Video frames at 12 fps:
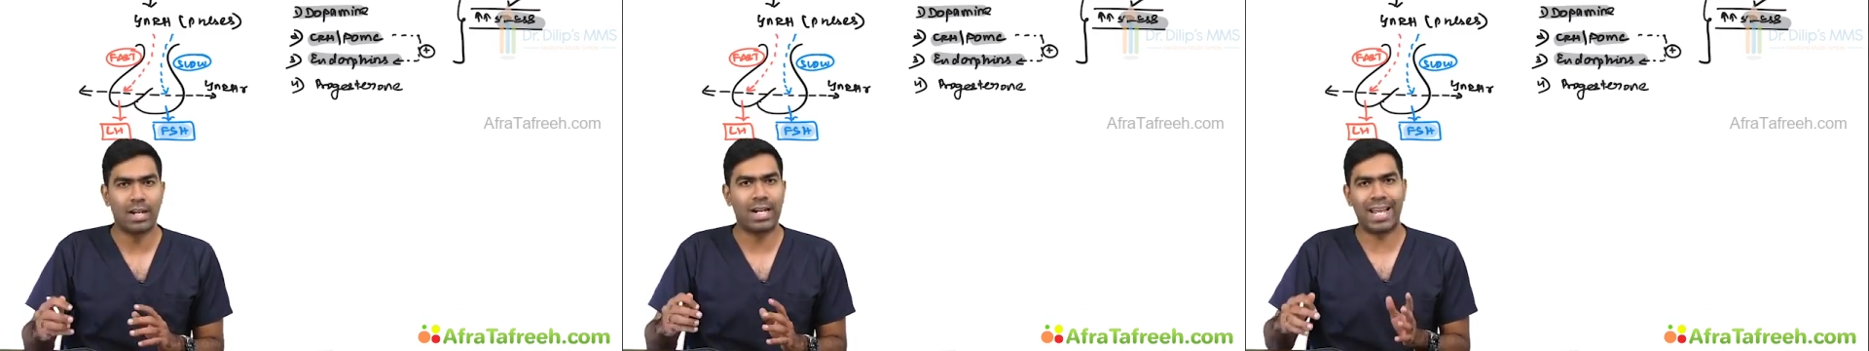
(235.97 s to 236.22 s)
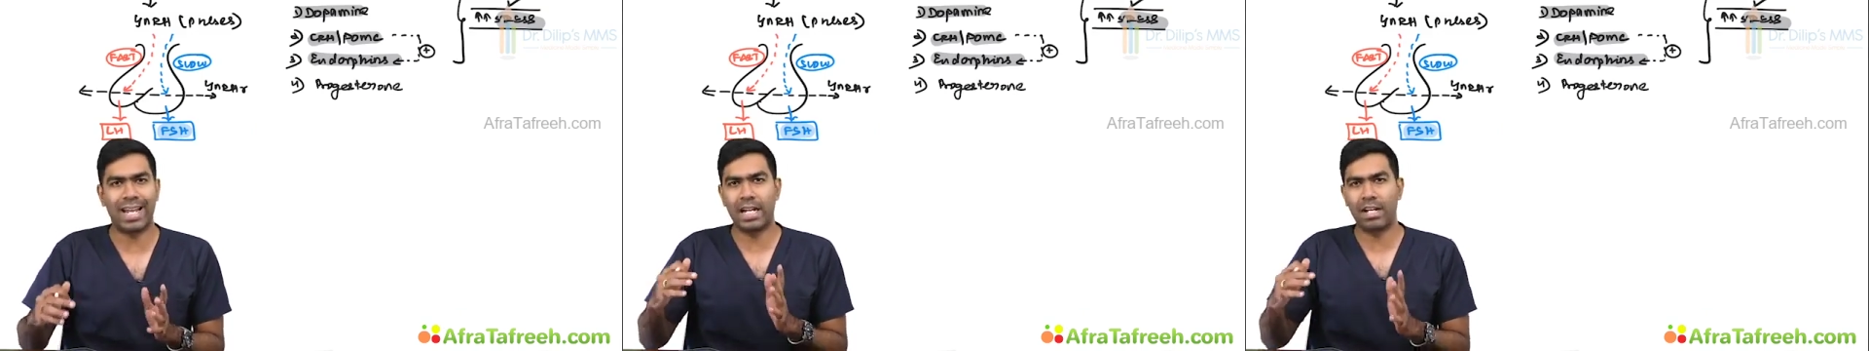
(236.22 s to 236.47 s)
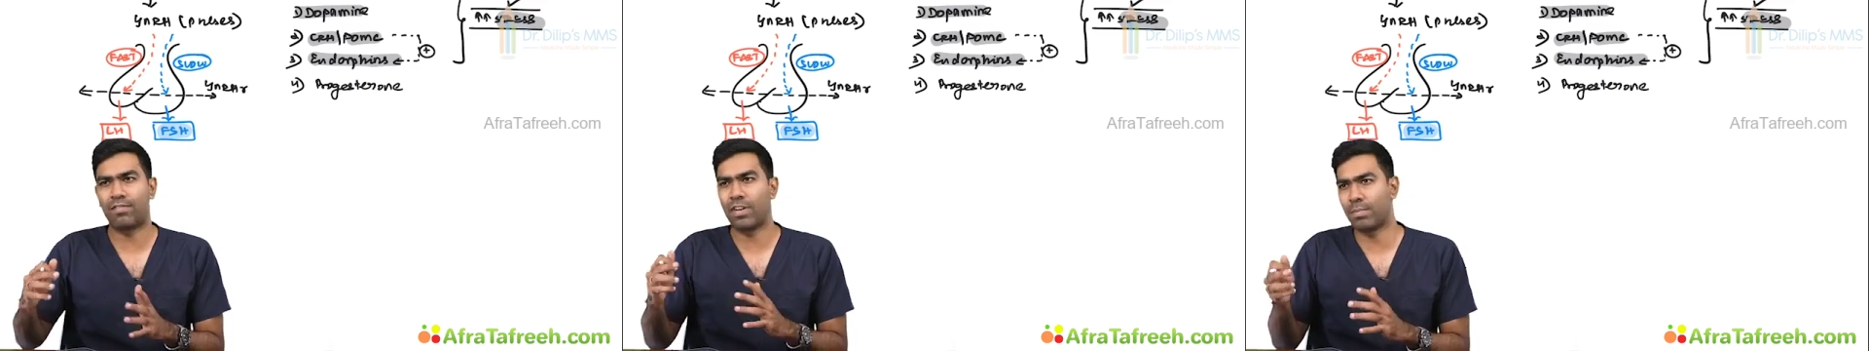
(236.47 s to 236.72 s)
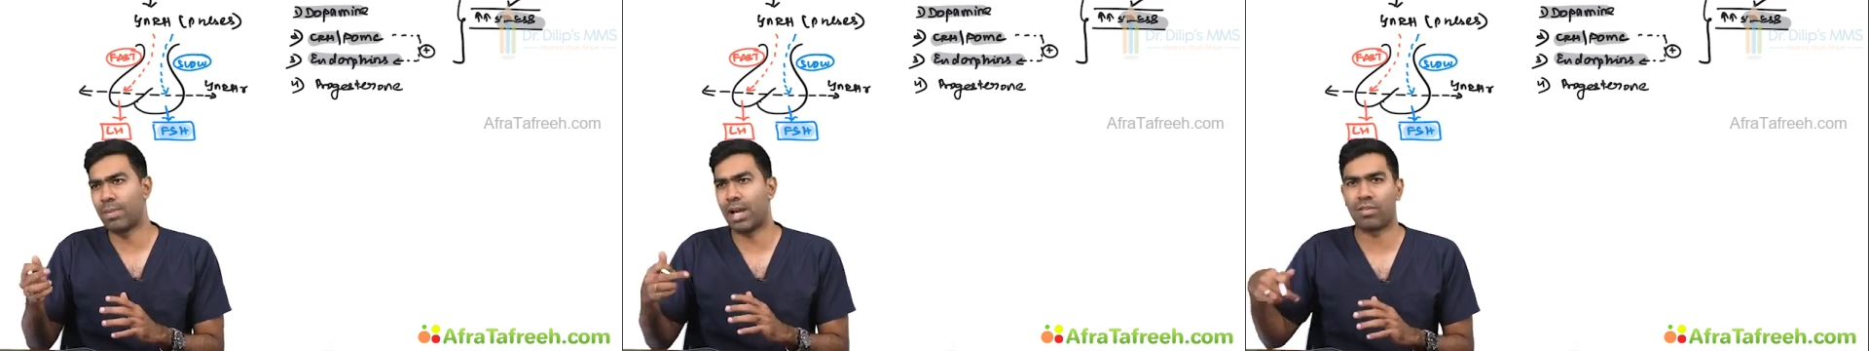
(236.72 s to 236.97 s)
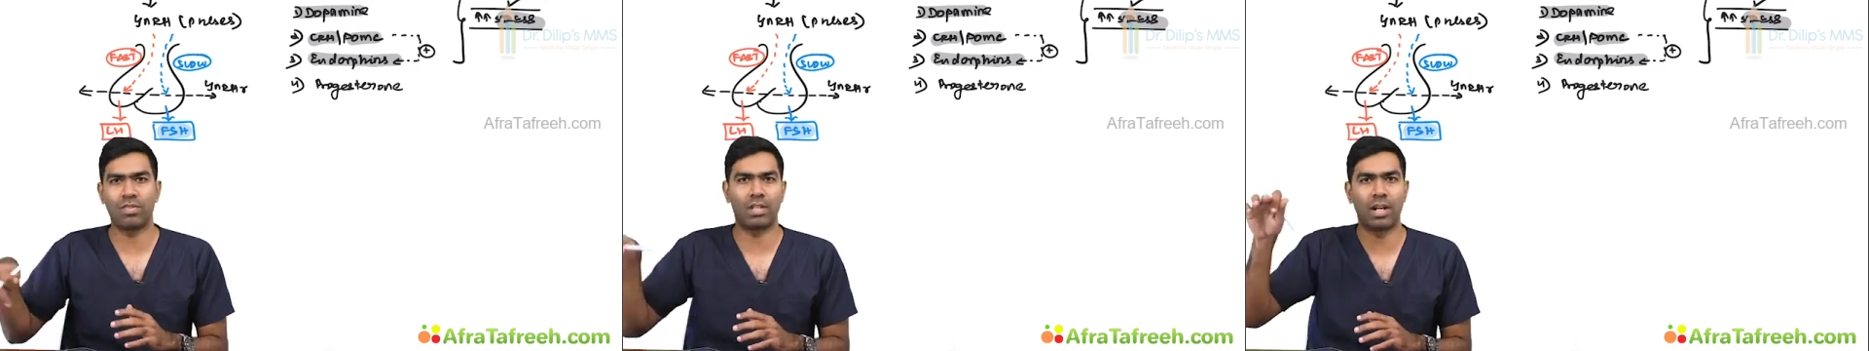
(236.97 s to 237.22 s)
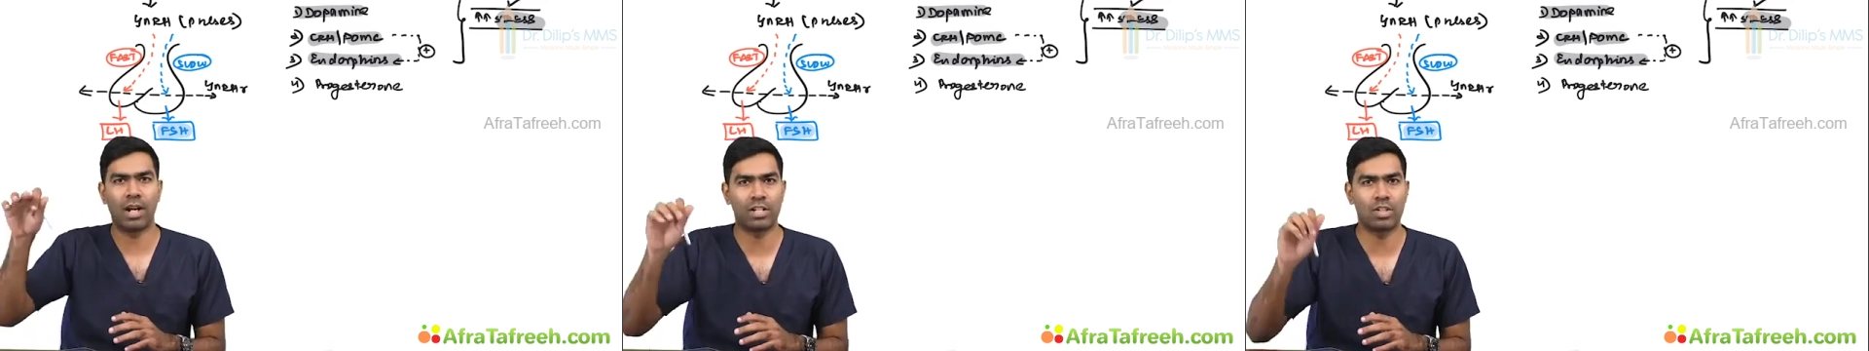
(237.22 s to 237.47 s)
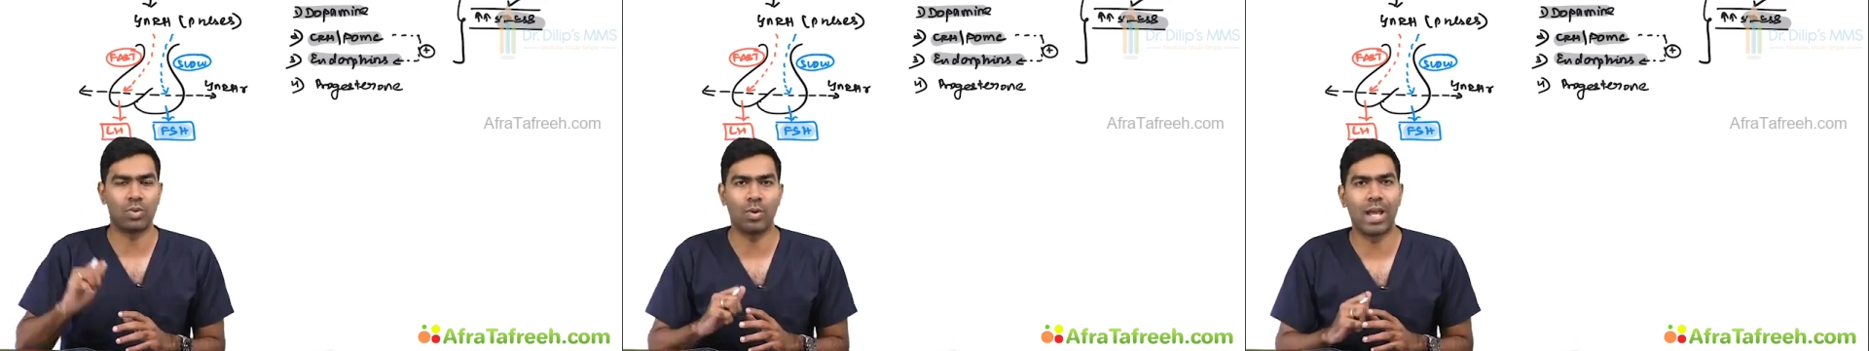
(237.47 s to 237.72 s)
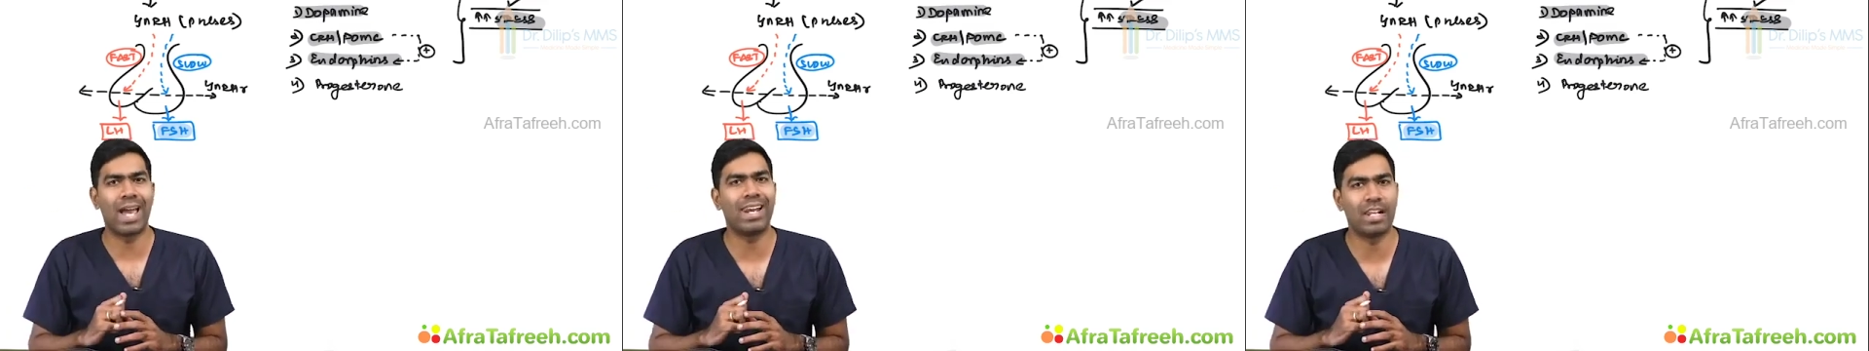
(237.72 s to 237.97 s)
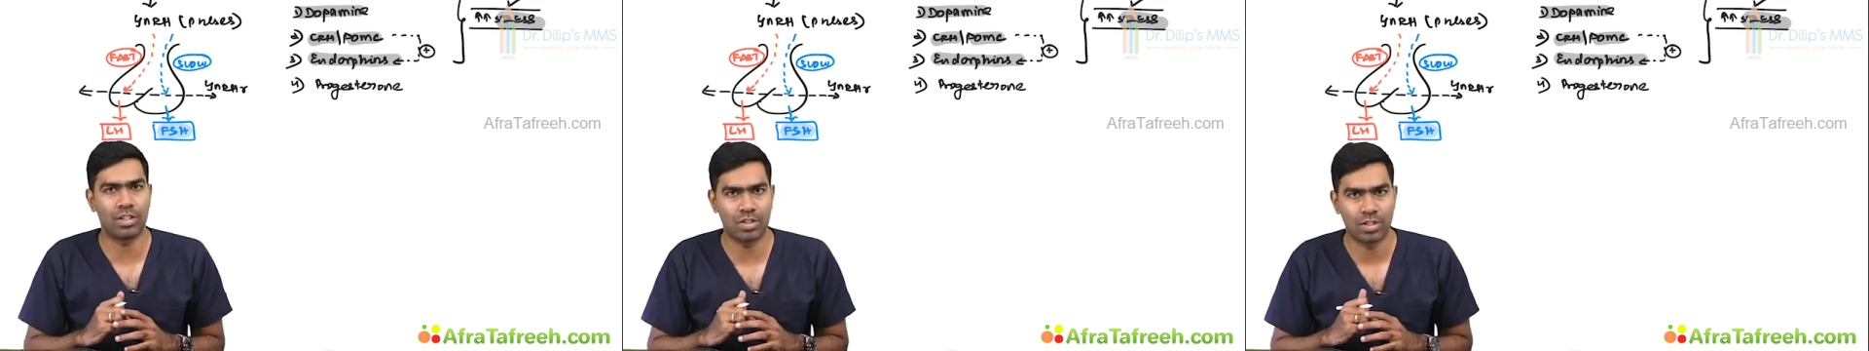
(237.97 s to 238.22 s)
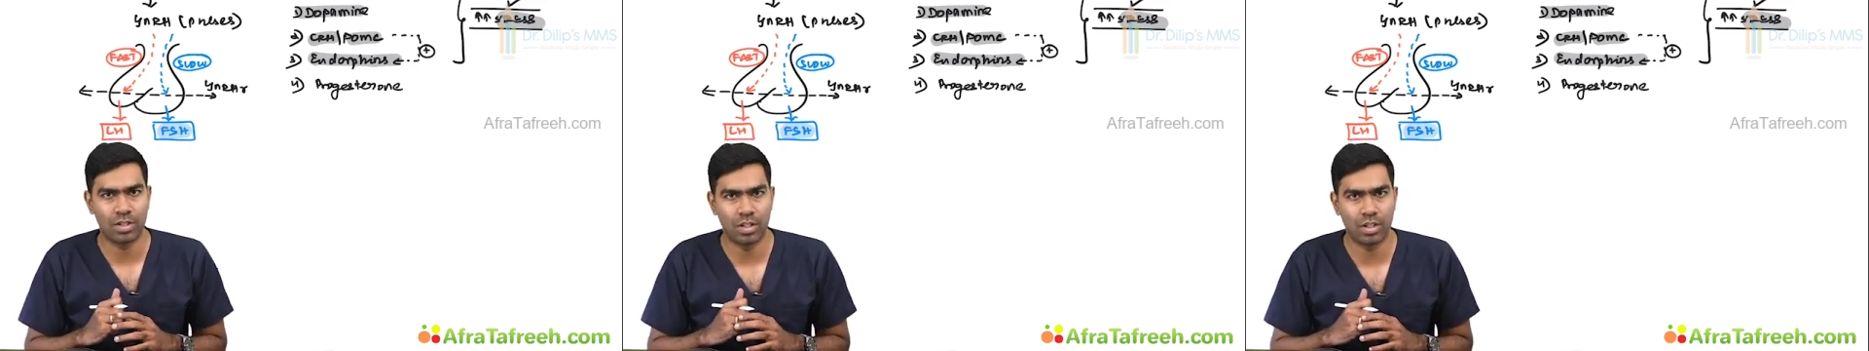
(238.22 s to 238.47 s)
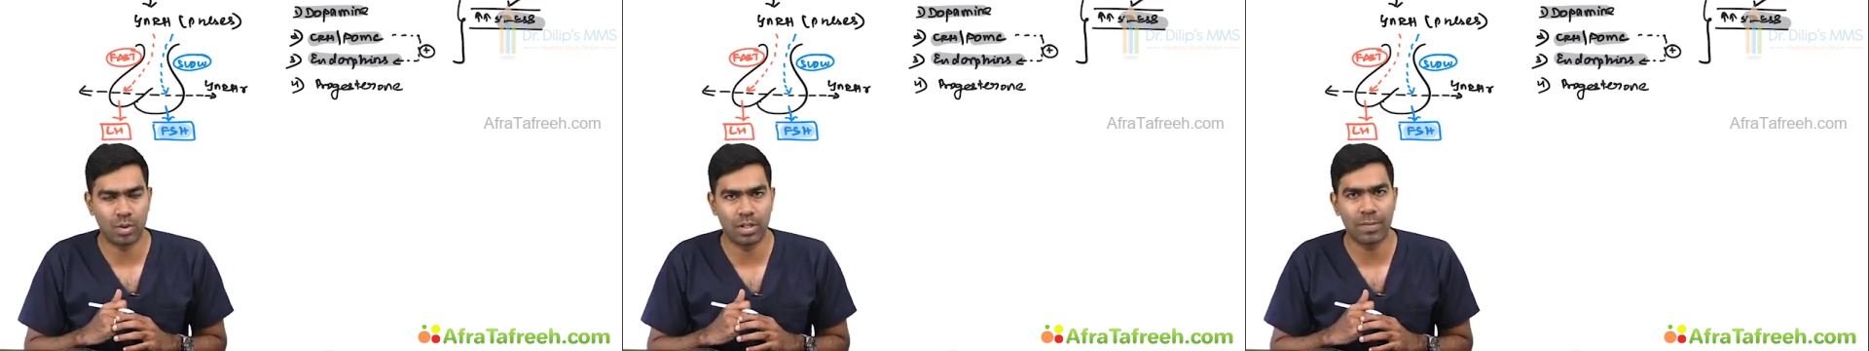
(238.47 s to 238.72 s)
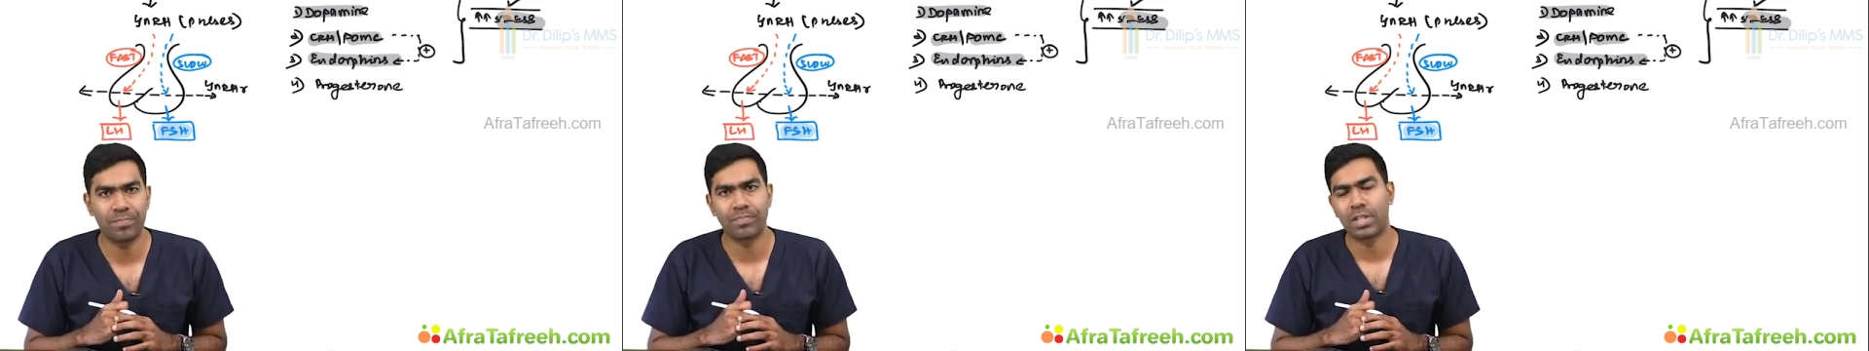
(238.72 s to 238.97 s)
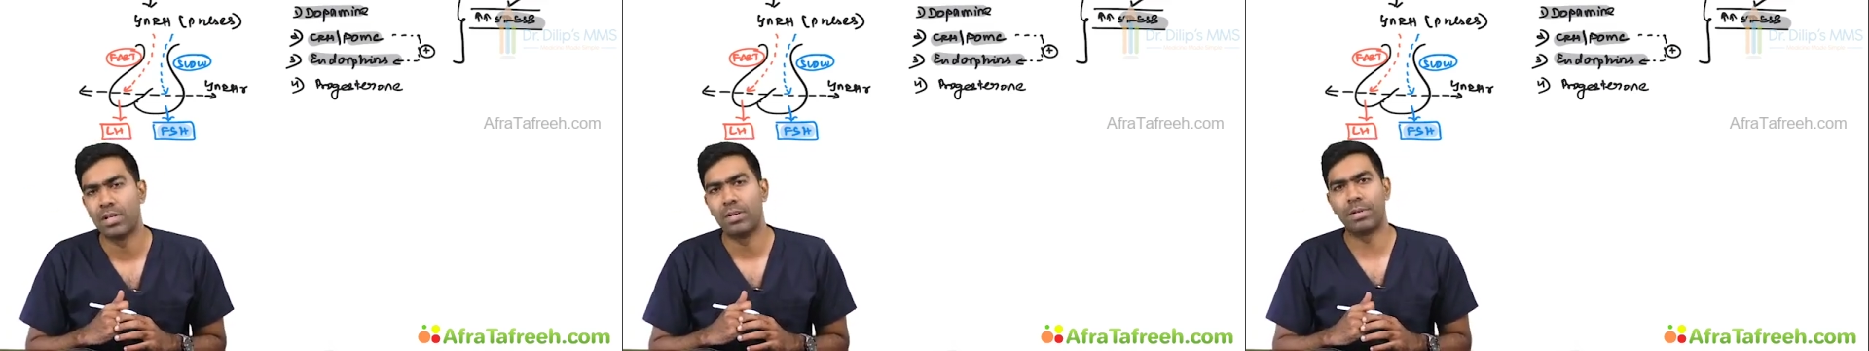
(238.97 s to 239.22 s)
negative feedback with regards to LH to the